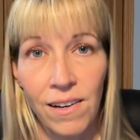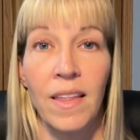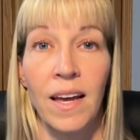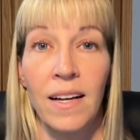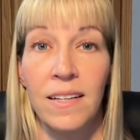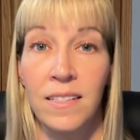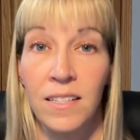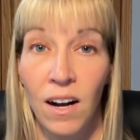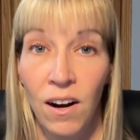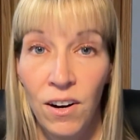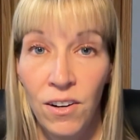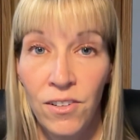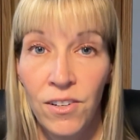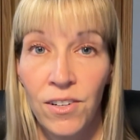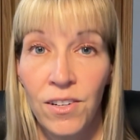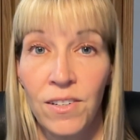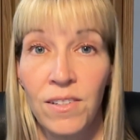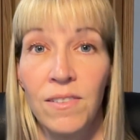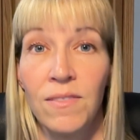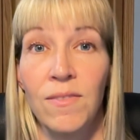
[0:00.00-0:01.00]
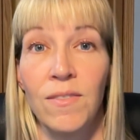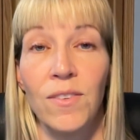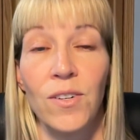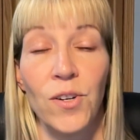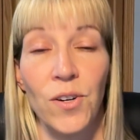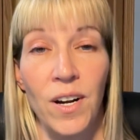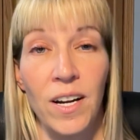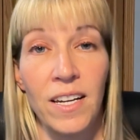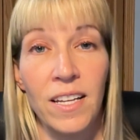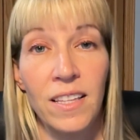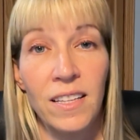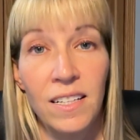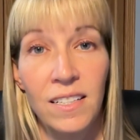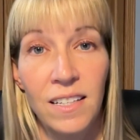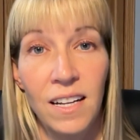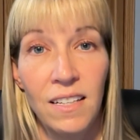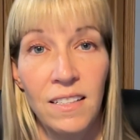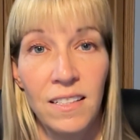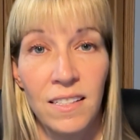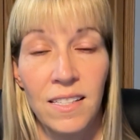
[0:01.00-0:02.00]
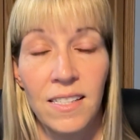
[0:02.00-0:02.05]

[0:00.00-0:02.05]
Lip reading: That tartar creating the dental